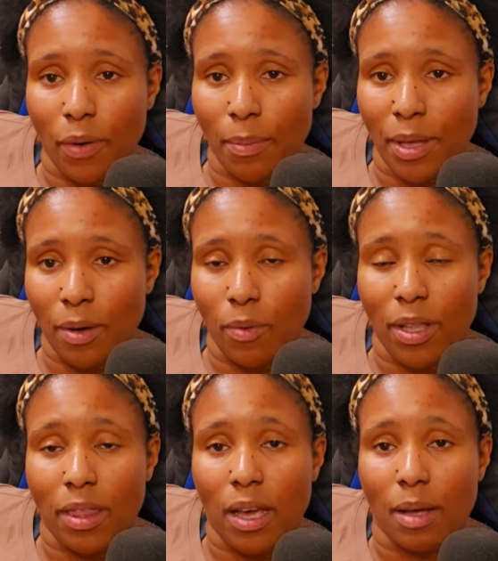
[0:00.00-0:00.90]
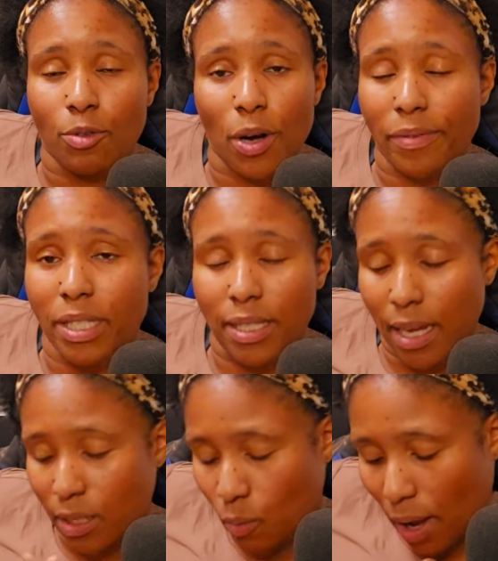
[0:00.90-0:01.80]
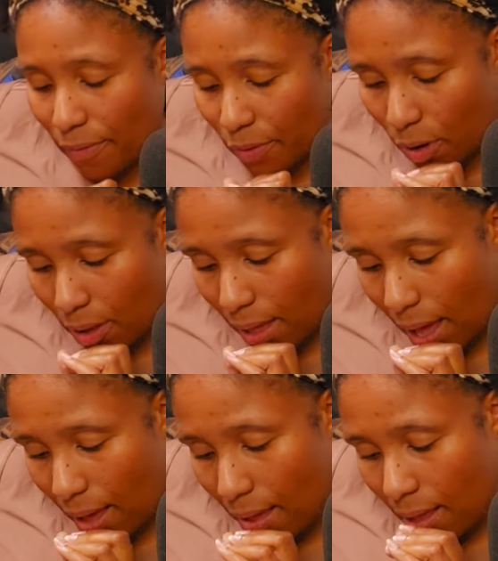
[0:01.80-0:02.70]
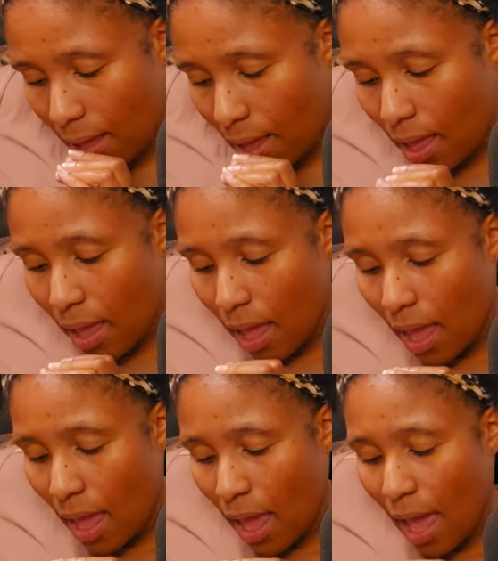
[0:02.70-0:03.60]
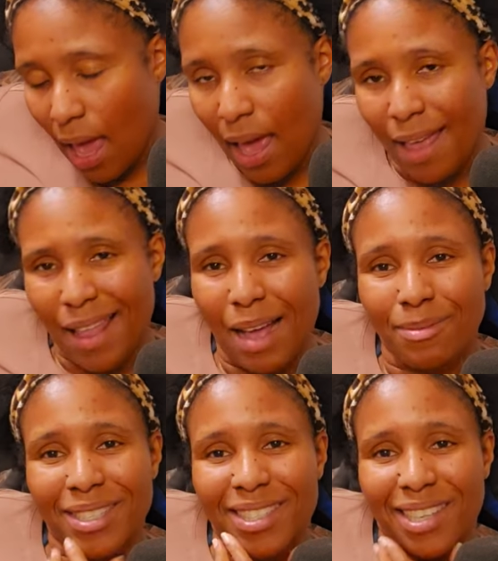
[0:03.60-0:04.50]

I mean, with um, Travis's ex-wife and all that. And I'm just